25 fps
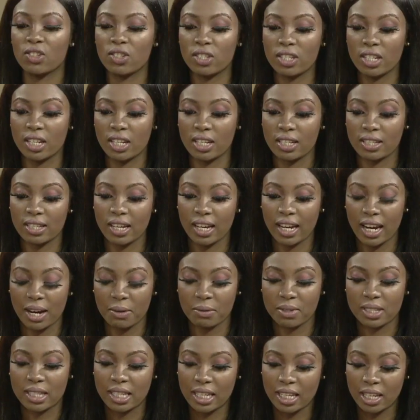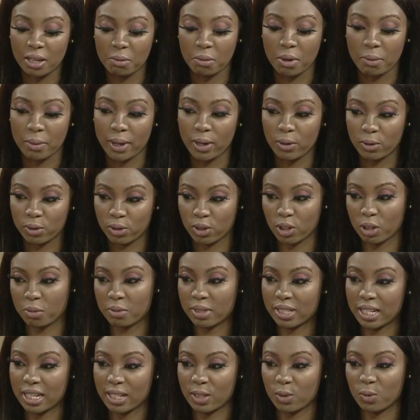interesting because I was thinking about my own
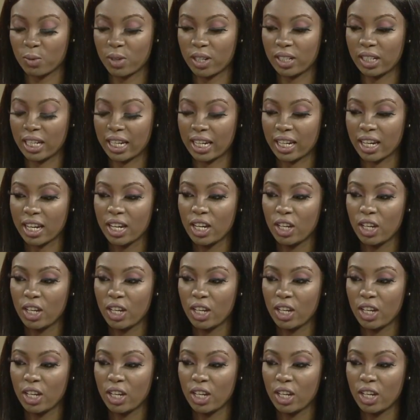circumstance where